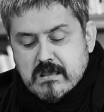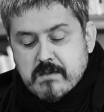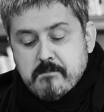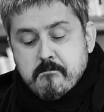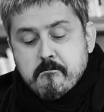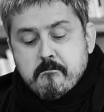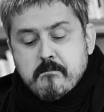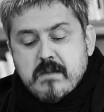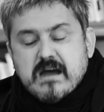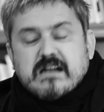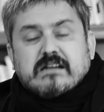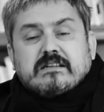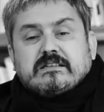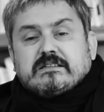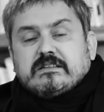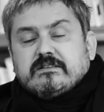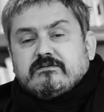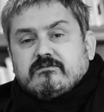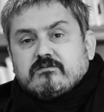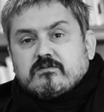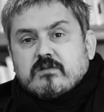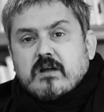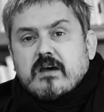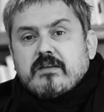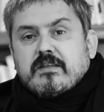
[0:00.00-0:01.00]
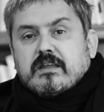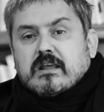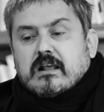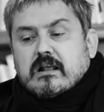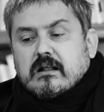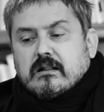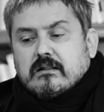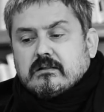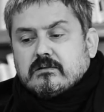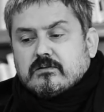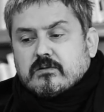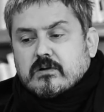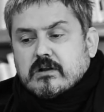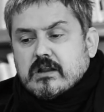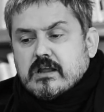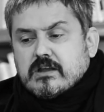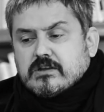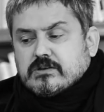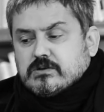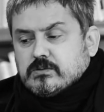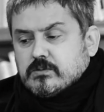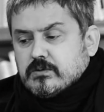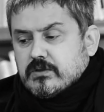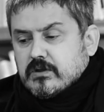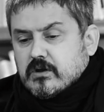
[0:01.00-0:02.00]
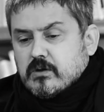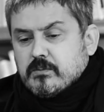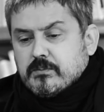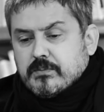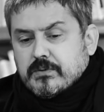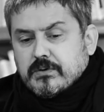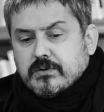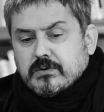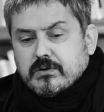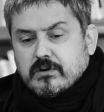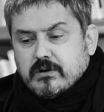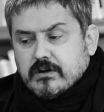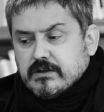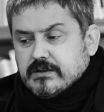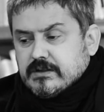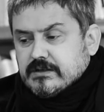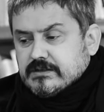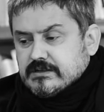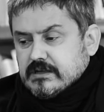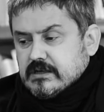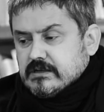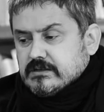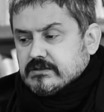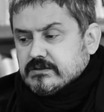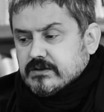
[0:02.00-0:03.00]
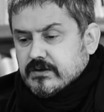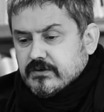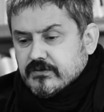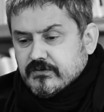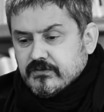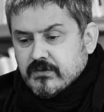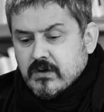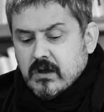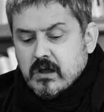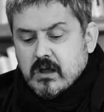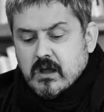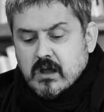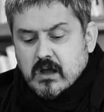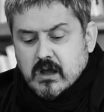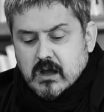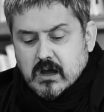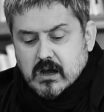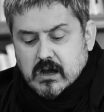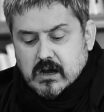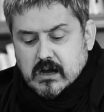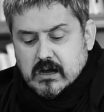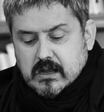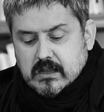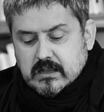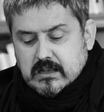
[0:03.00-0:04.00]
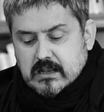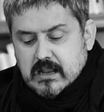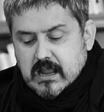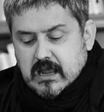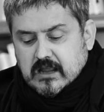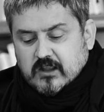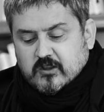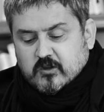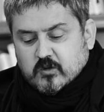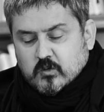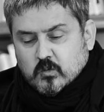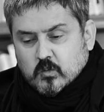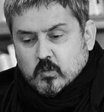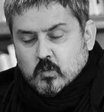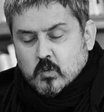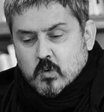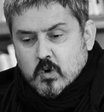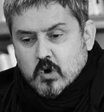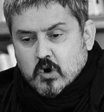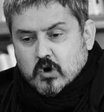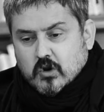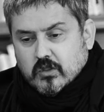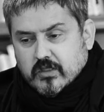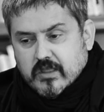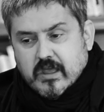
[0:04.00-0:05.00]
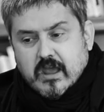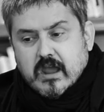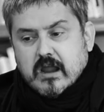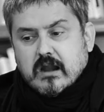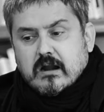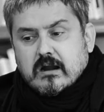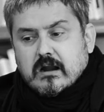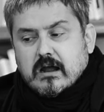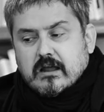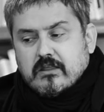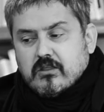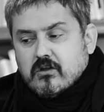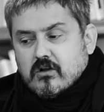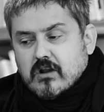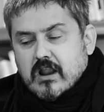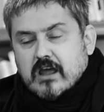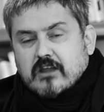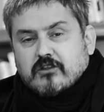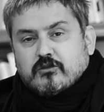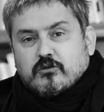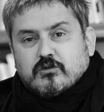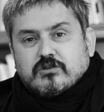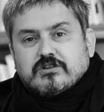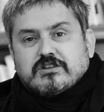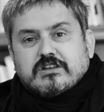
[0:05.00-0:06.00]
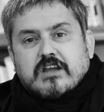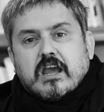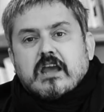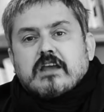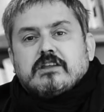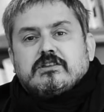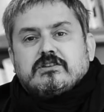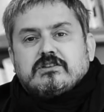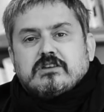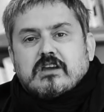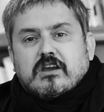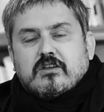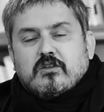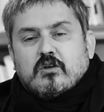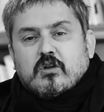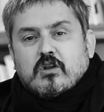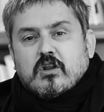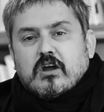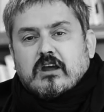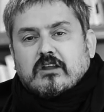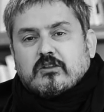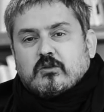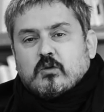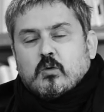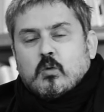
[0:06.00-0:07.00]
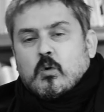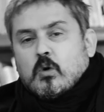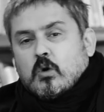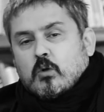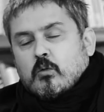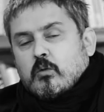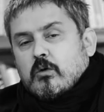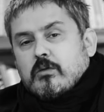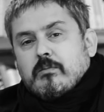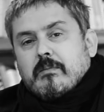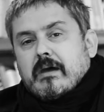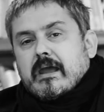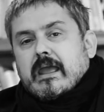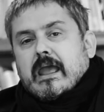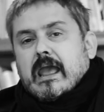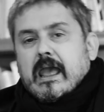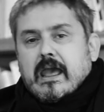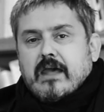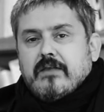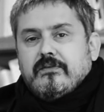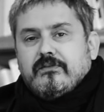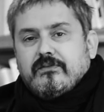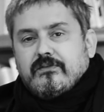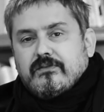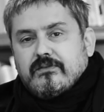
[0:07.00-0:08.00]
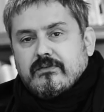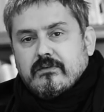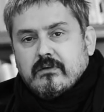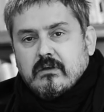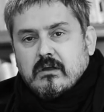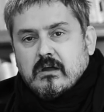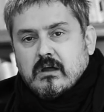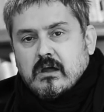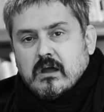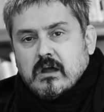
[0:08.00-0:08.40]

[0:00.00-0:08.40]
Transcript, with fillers: immersive, radical relation with the computer in the sense of I like to work there. I don't like to sketch. I don't like to work with my hands.